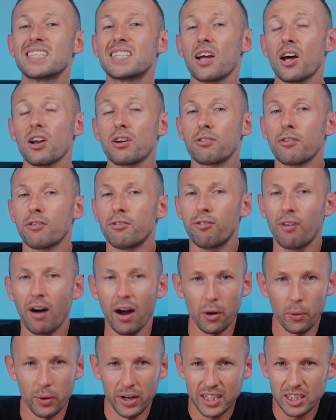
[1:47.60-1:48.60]
search for
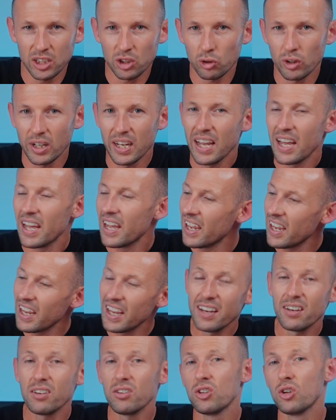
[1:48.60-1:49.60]
File History
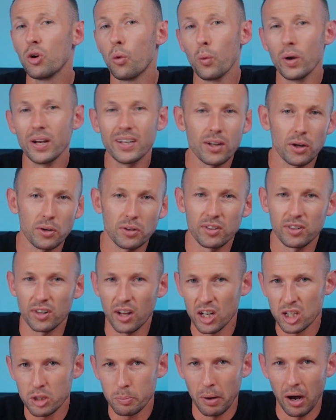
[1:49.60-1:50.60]
in your Windows
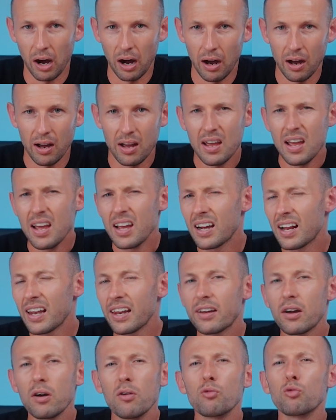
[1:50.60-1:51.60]
search bar.
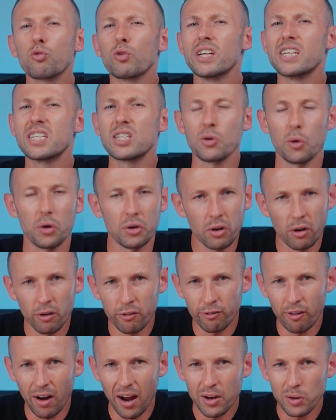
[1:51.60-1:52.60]
Click on Restore Your
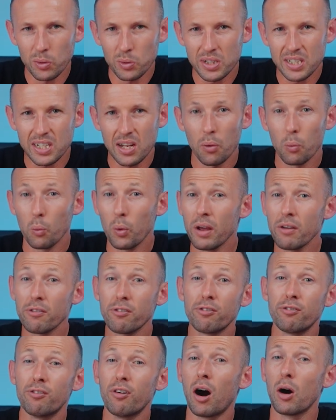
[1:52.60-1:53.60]
Files
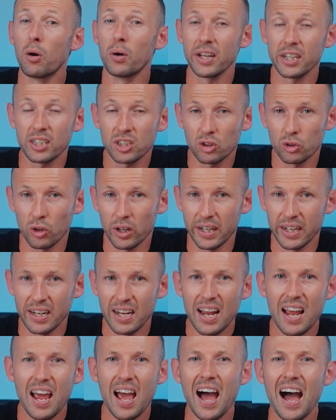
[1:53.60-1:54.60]
with File History
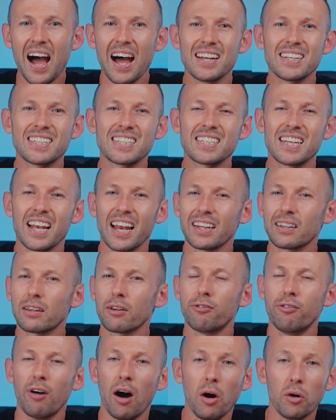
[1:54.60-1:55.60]
and select
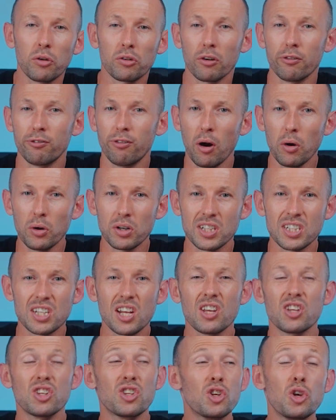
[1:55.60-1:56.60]
the files or folders
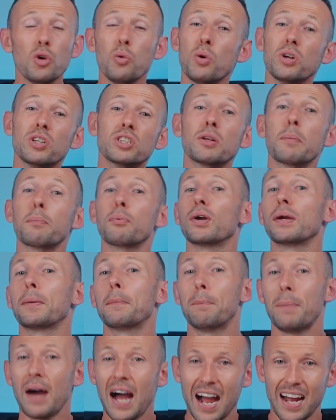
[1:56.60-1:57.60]
you want to bring
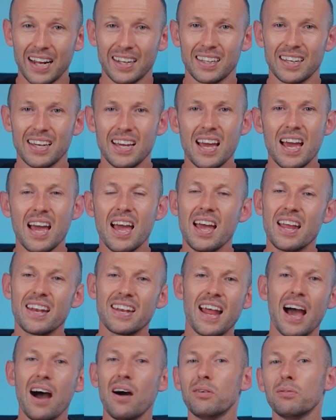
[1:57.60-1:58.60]
back.
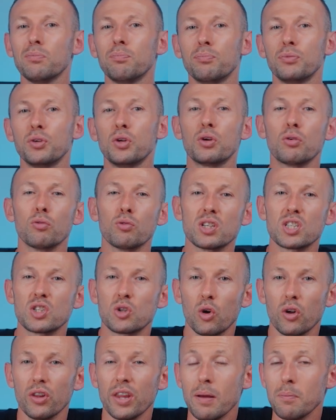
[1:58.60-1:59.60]
Now, you can
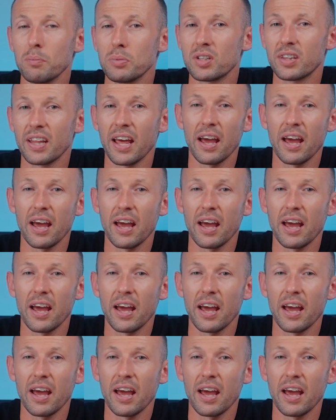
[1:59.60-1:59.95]
restore them to